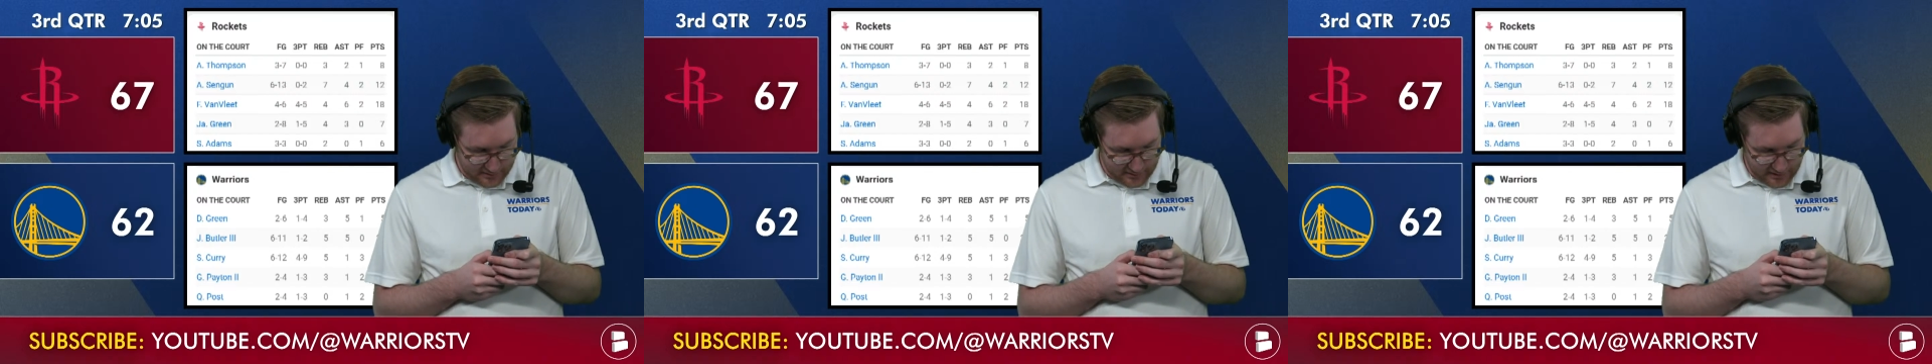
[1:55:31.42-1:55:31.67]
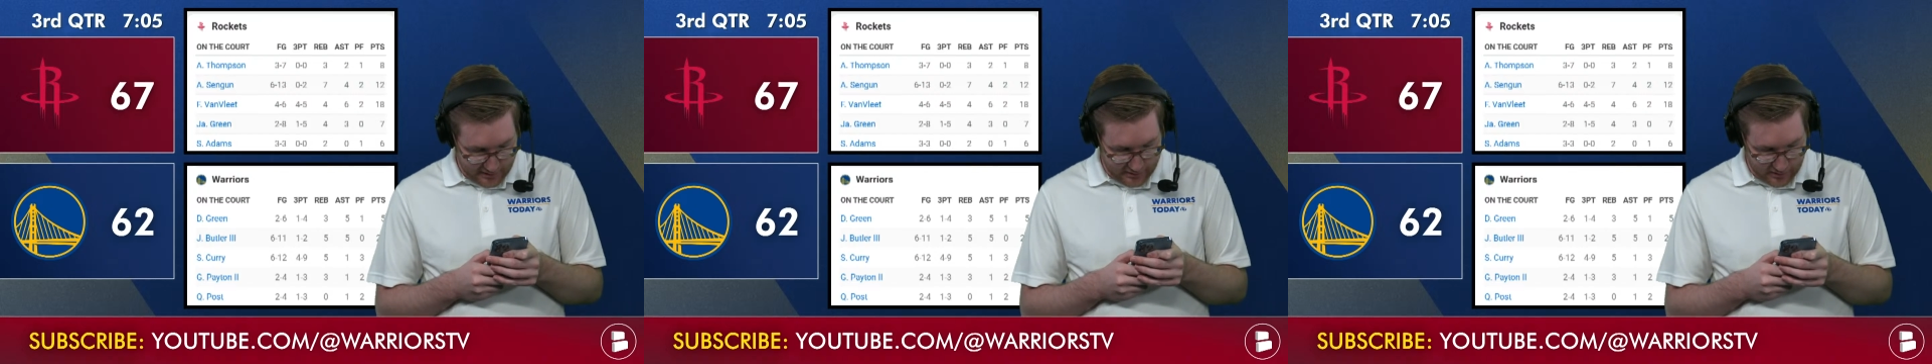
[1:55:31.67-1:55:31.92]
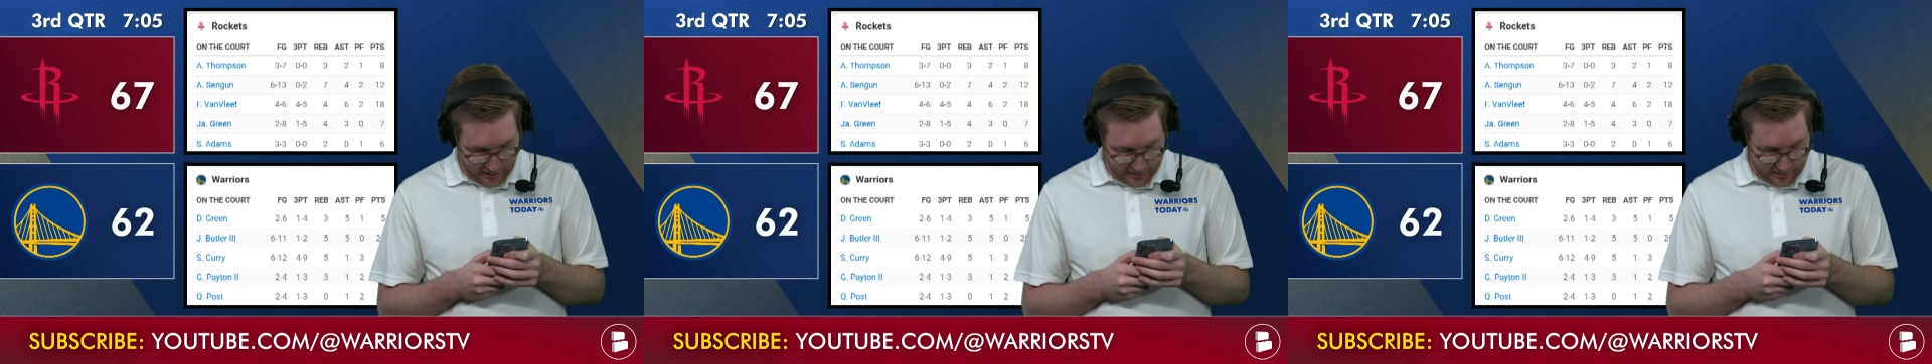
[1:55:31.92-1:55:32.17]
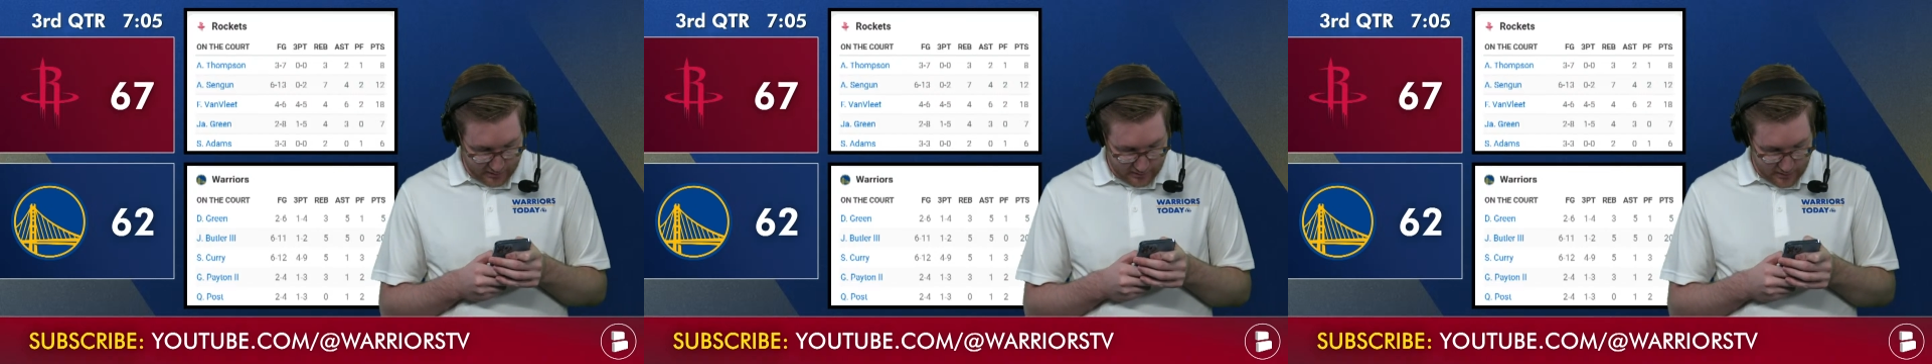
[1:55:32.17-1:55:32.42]
That's
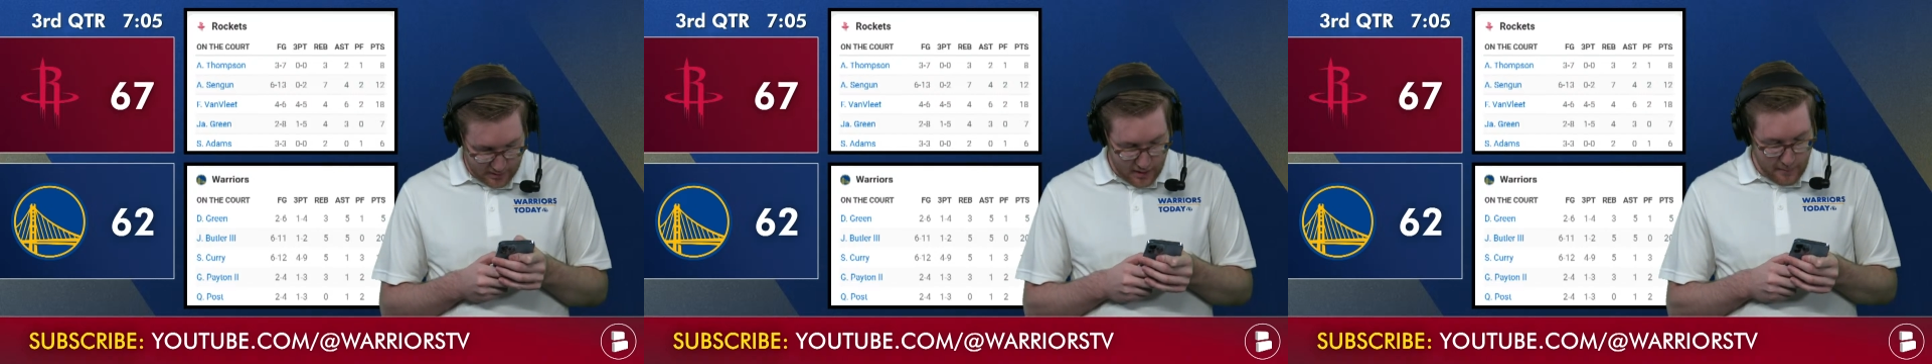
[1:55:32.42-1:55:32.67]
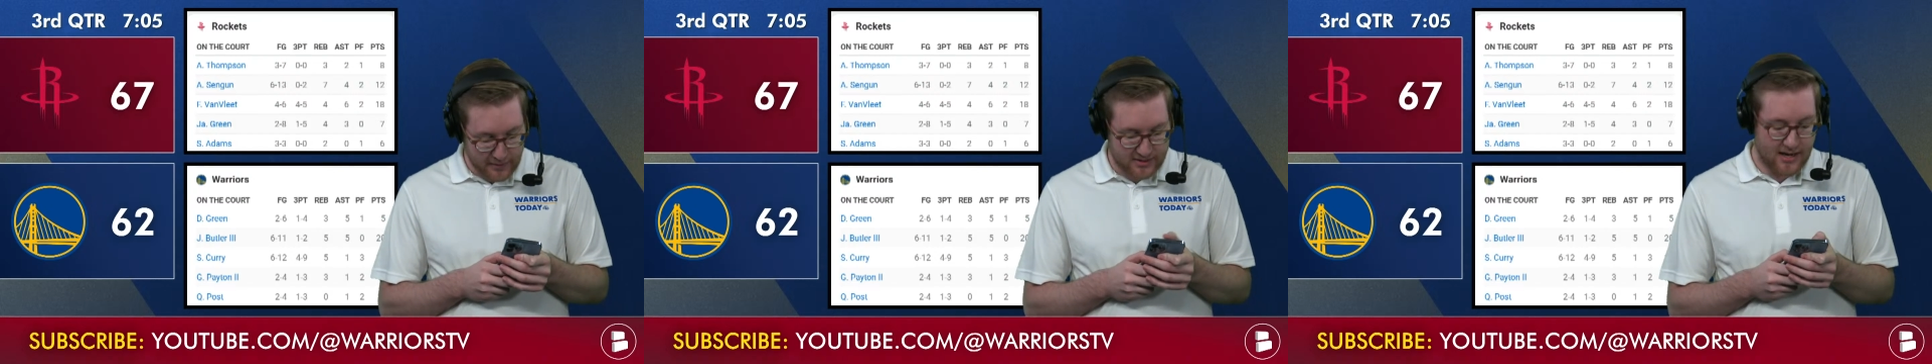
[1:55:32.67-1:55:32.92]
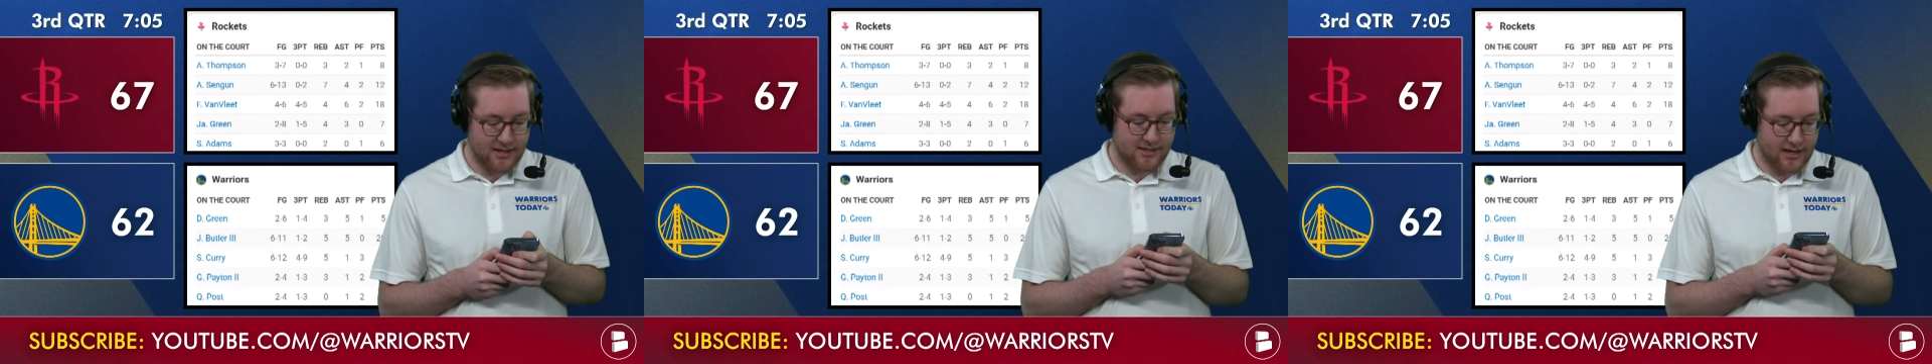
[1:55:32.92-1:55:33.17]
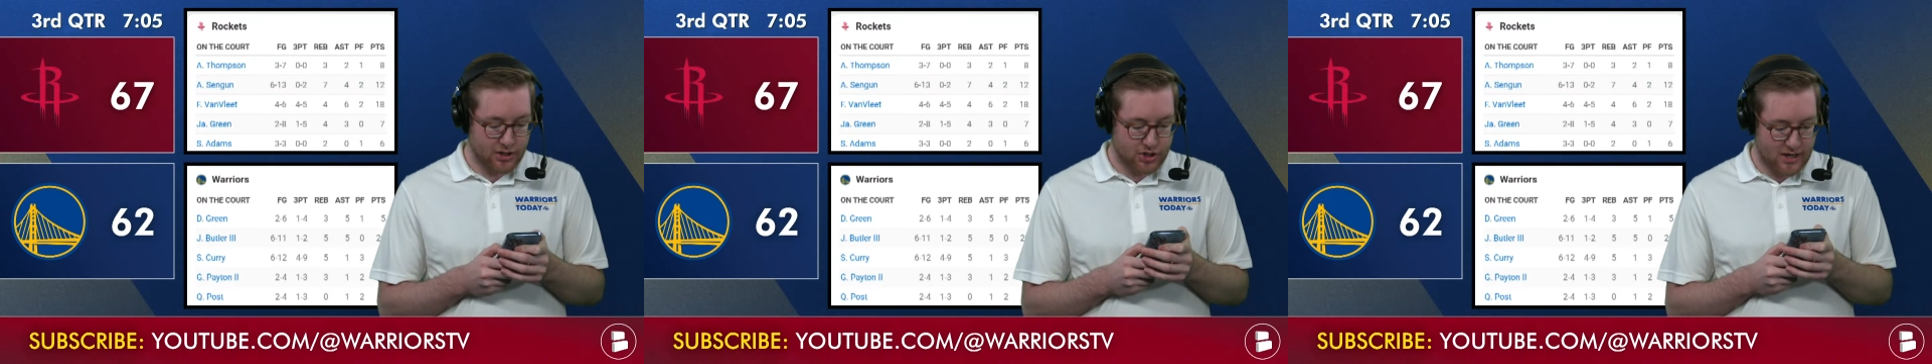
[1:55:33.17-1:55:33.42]
crazy. But 10
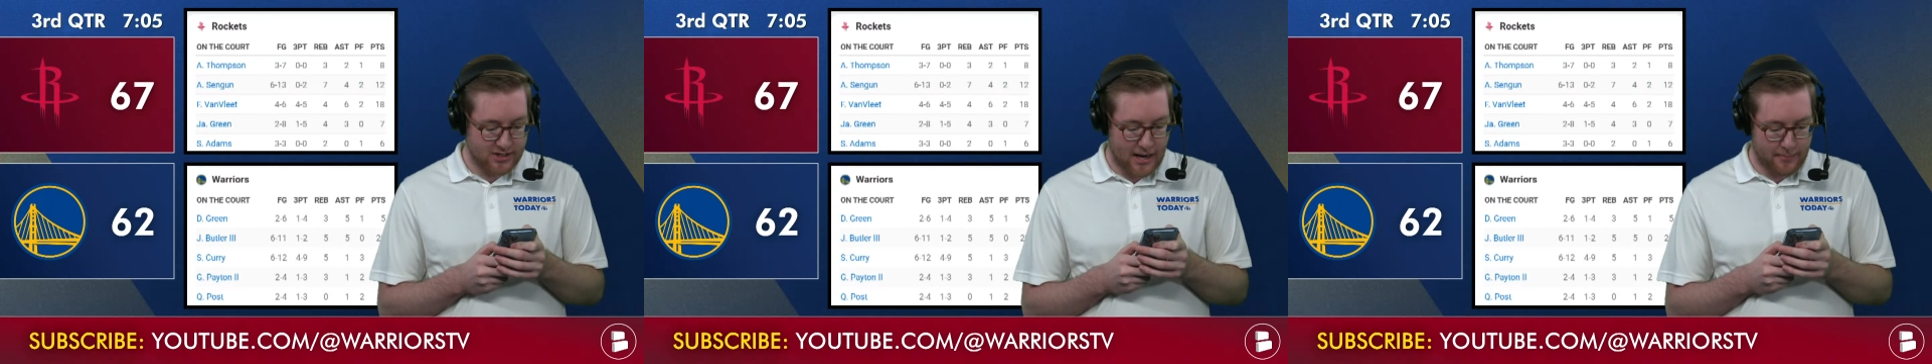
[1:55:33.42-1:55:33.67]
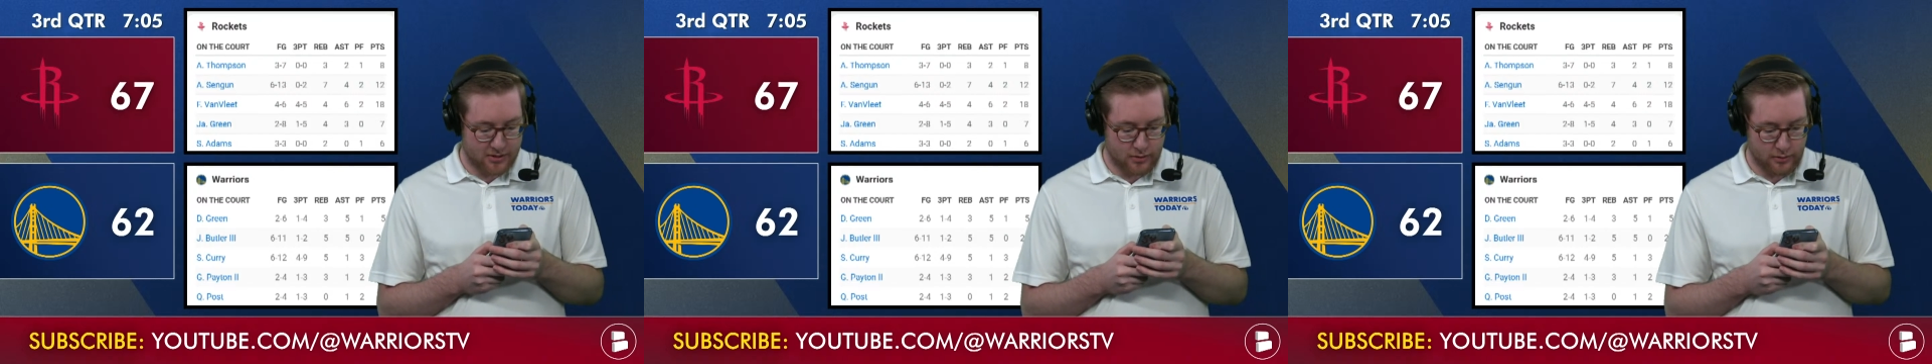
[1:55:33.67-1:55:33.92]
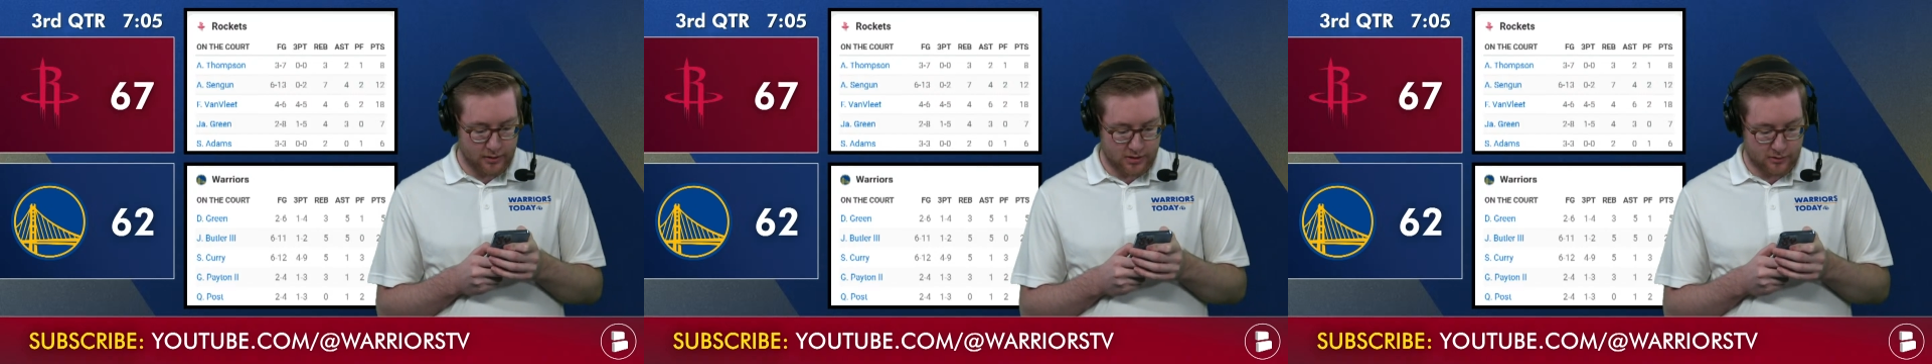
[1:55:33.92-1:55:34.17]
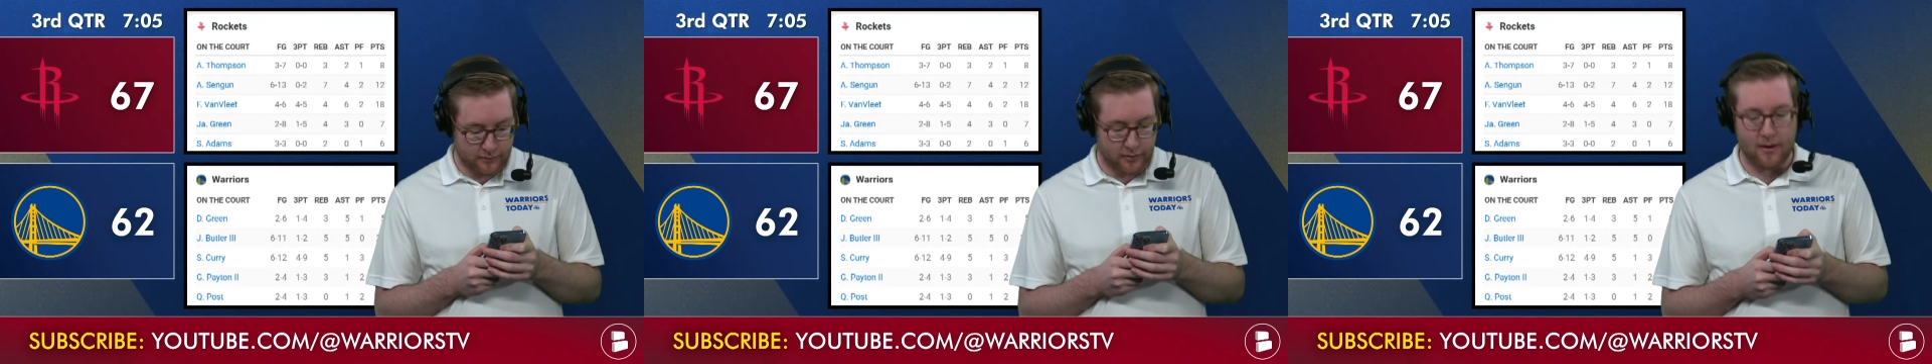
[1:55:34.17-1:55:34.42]
second chance opportunities
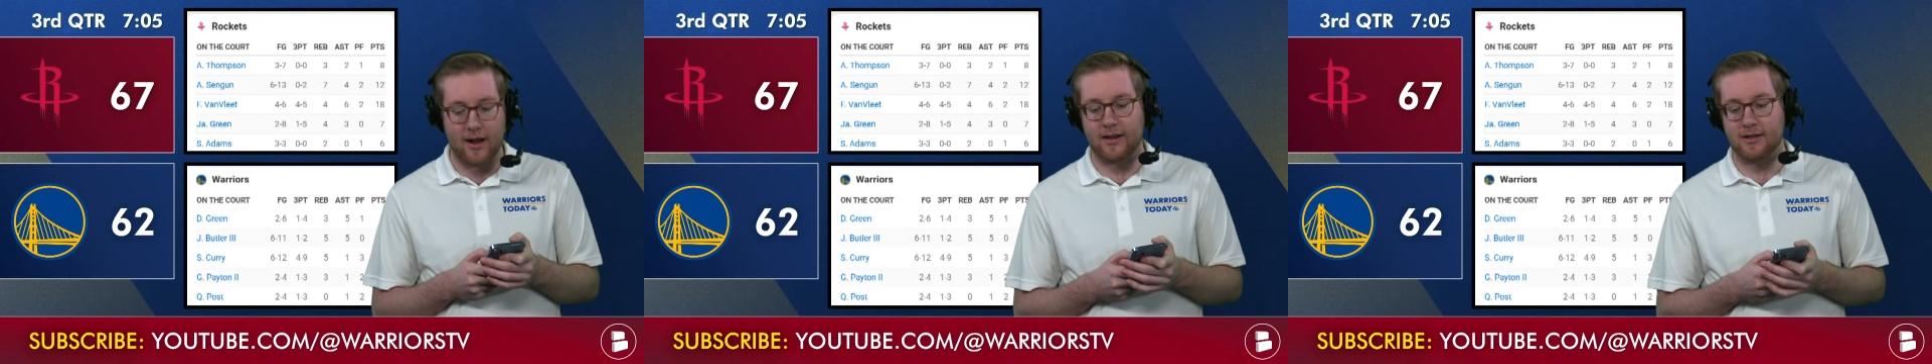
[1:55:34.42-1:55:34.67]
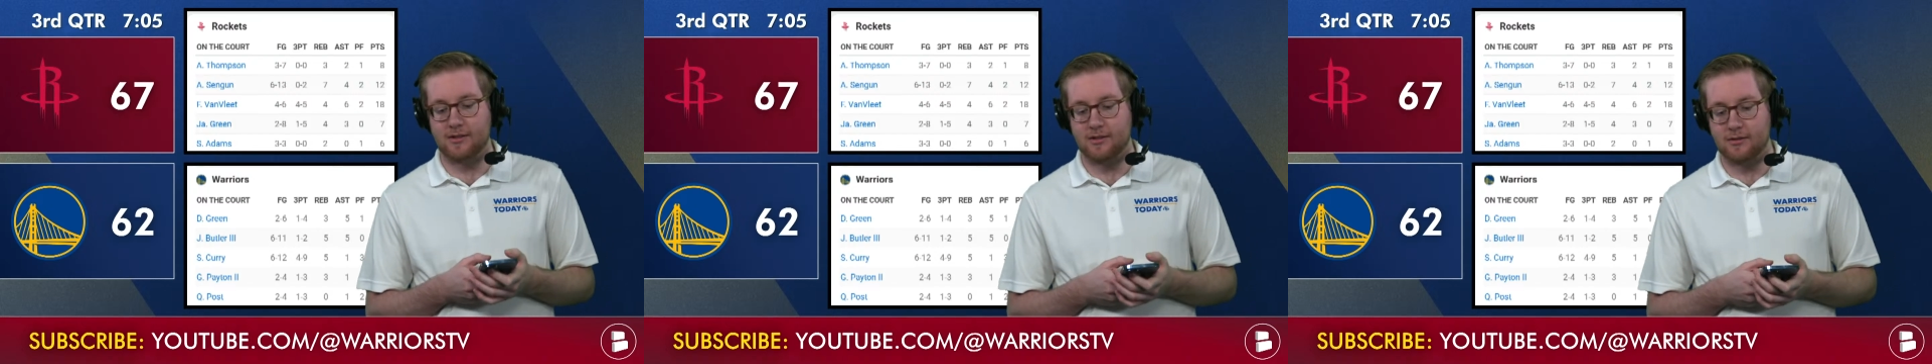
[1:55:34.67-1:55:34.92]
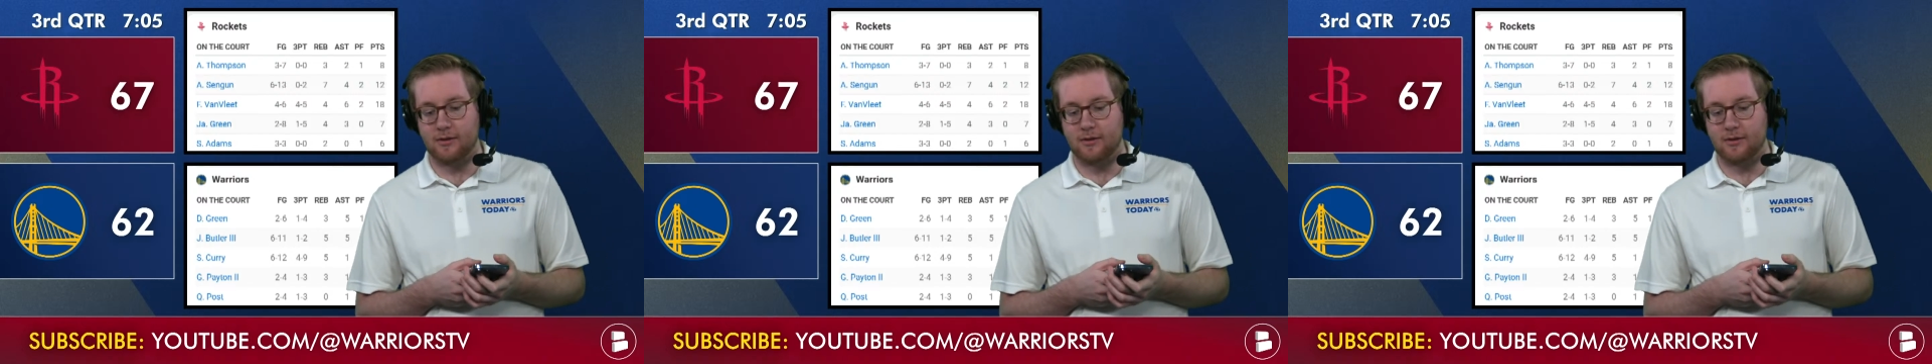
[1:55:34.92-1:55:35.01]
for the Rockets,